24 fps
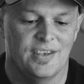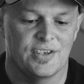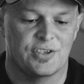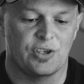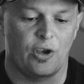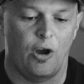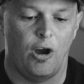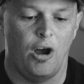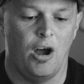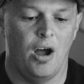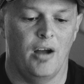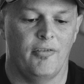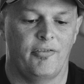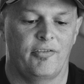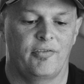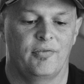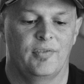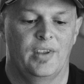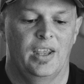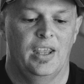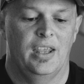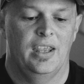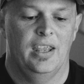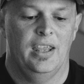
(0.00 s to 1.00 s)
off,
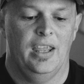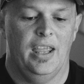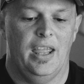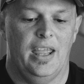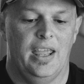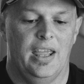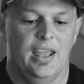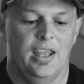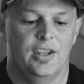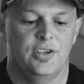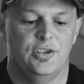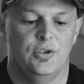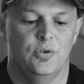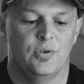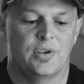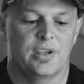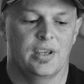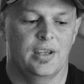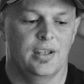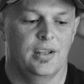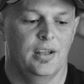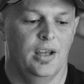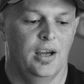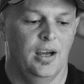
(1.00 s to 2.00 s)
and you
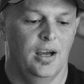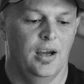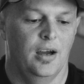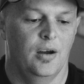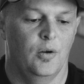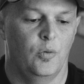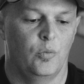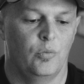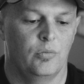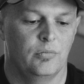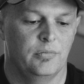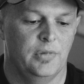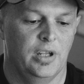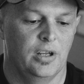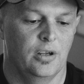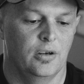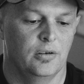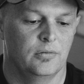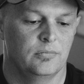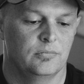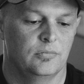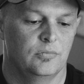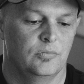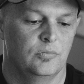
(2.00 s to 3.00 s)
can, you know,
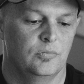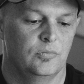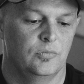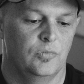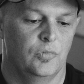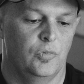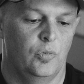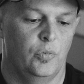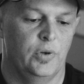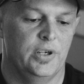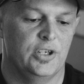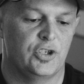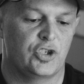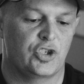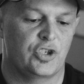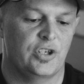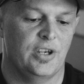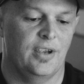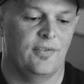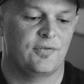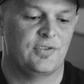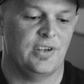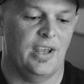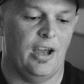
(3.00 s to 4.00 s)

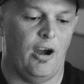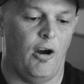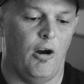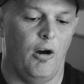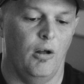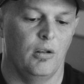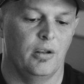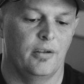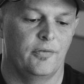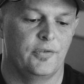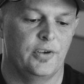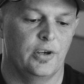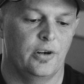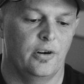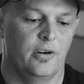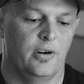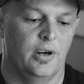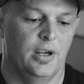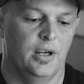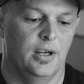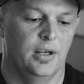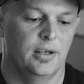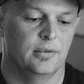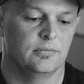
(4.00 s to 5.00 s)
reshift all of your,
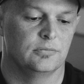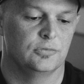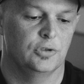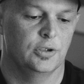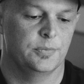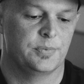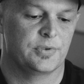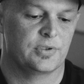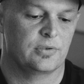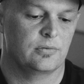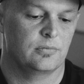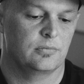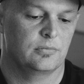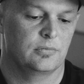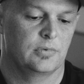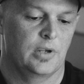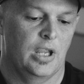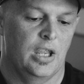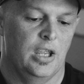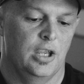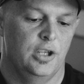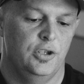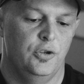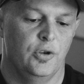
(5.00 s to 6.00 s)

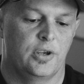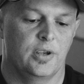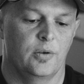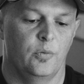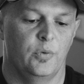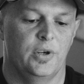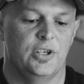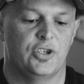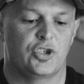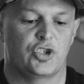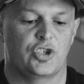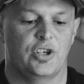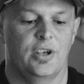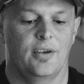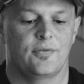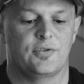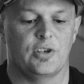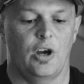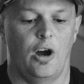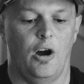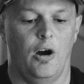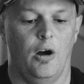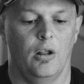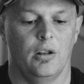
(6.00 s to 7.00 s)
you can
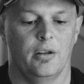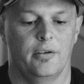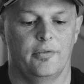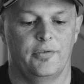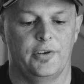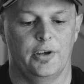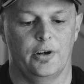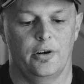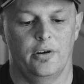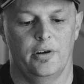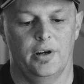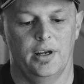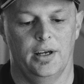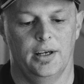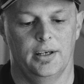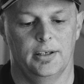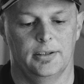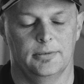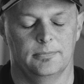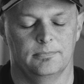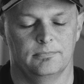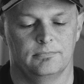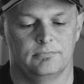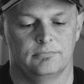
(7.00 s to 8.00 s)
reshift all of your,
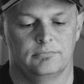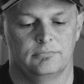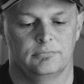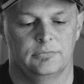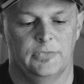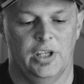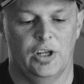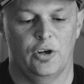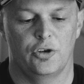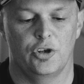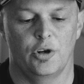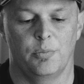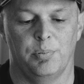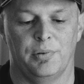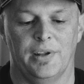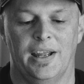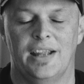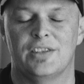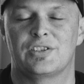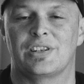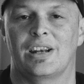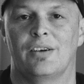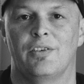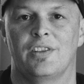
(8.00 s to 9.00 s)
you know, your
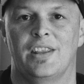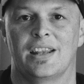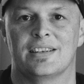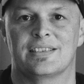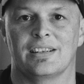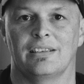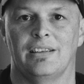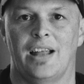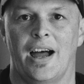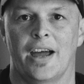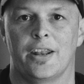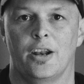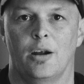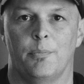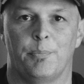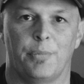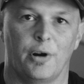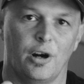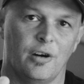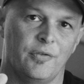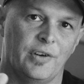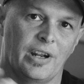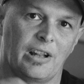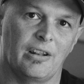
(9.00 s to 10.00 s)
plates and everything to line up
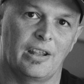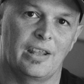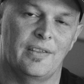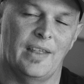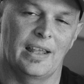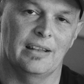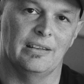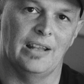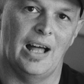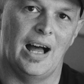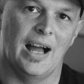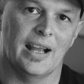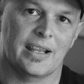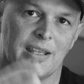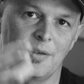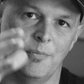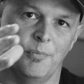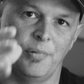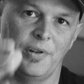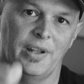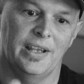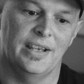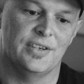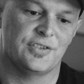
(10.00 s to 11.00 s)
perfectly. They lock in
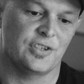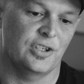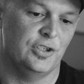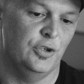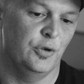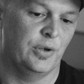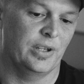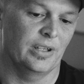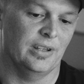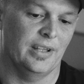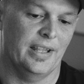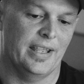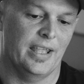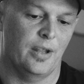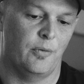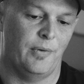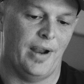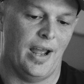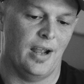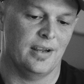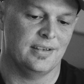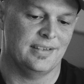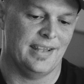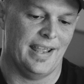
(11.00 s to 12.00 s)
place, and you can lay it
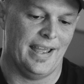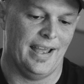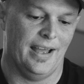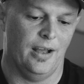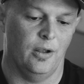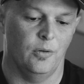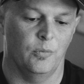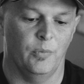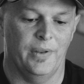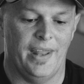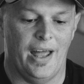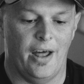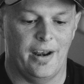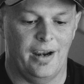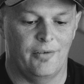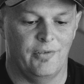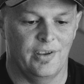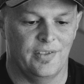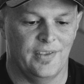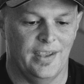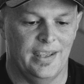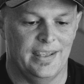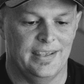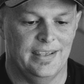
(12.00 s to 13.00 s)
right down without
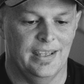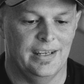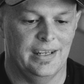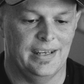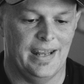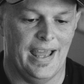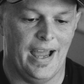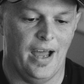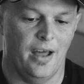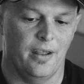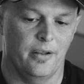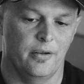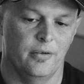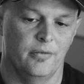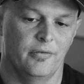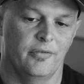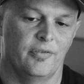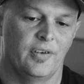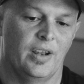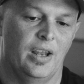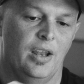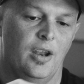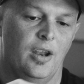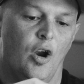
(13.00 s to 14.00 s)
everything getting out of
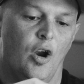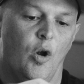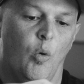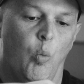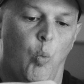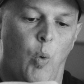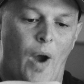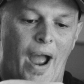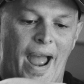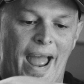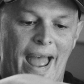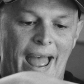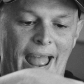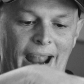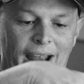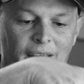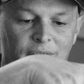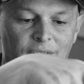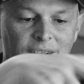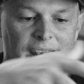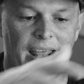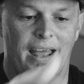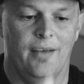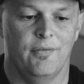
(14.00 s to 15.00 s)
whack
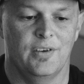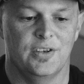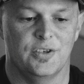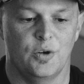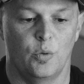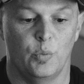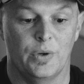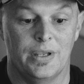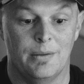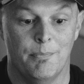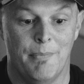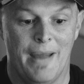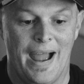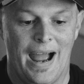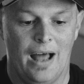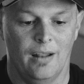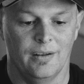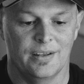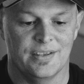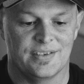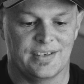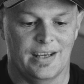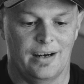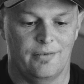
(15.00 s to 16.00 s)
and then having to
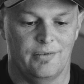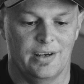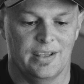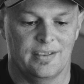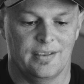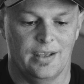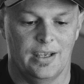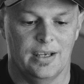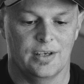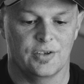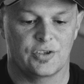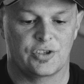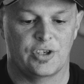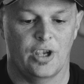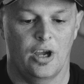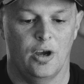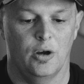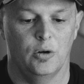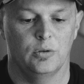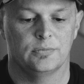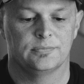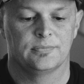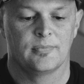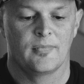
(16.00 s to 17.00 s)
rebalance everything.
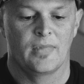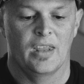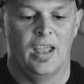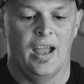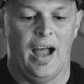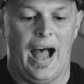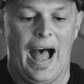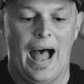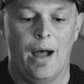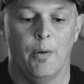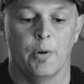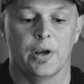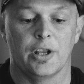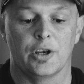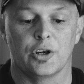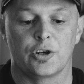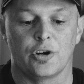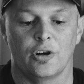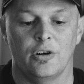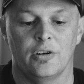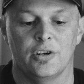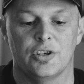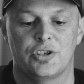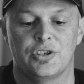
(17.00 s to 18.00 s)
So I would
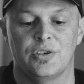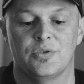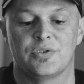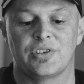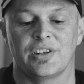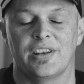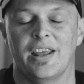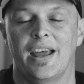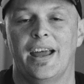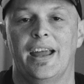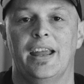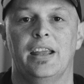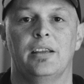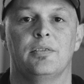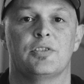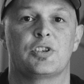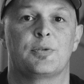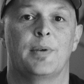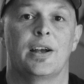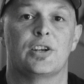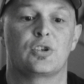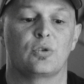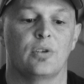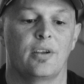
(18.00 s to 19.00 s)
encourage you today,
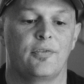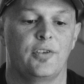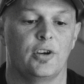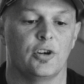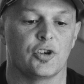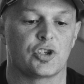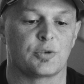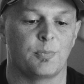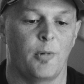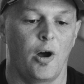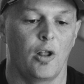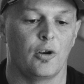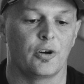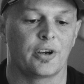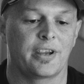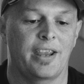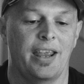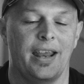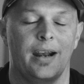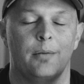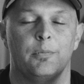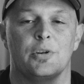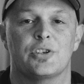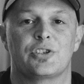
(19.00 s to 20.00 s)
especially if you're a smaller
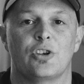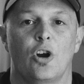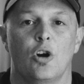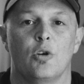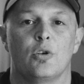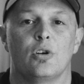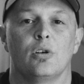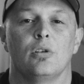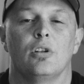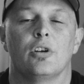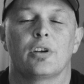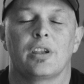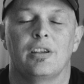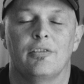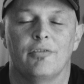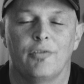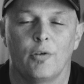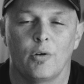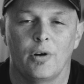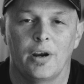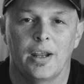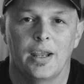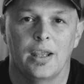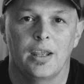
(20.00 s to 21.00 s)
camera owner looking
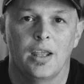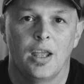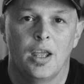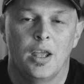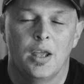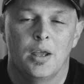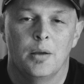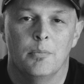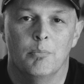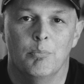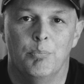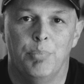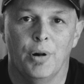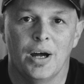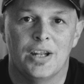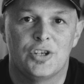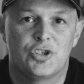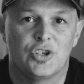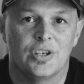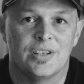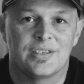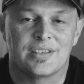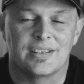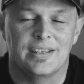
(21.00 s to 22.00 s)
for a
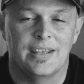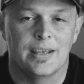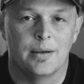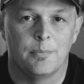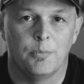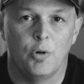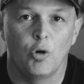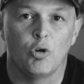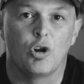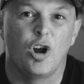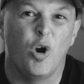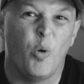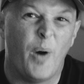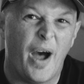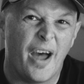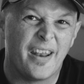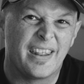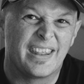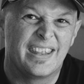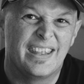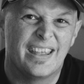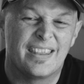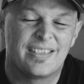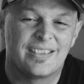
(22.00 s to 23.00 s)
budget gimbal, go out
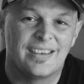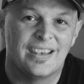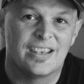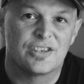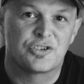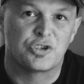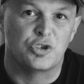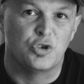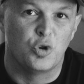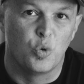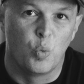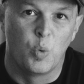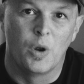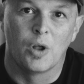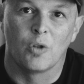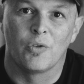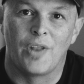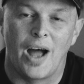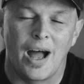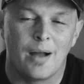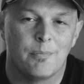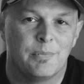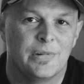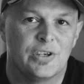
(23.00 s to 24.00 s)
and get this. You will
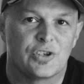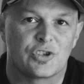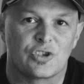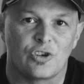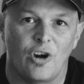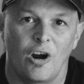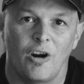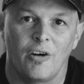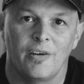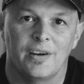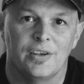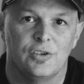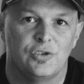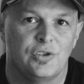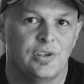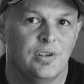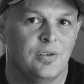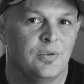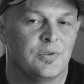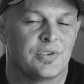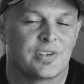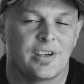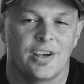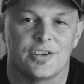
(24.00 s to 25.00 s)
not be sorry.
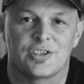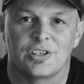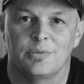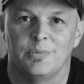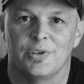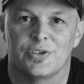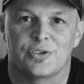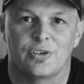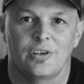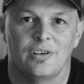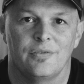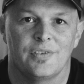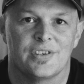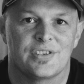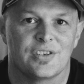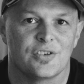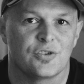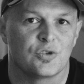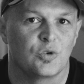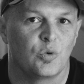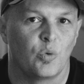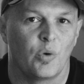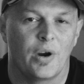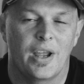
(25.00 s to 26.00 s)
Zhiyun's customer service
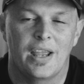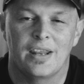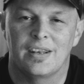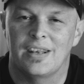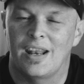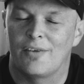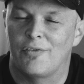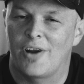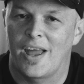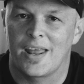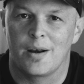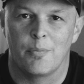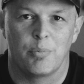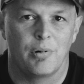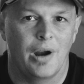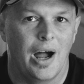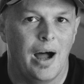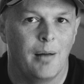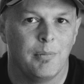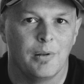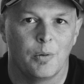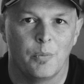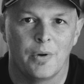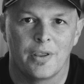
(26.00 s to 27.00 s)
is great. Never had a
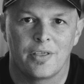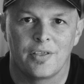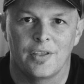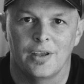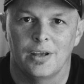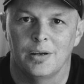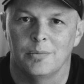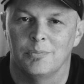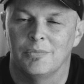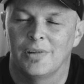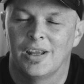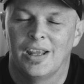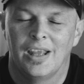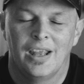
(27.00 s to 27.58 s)
problem with them.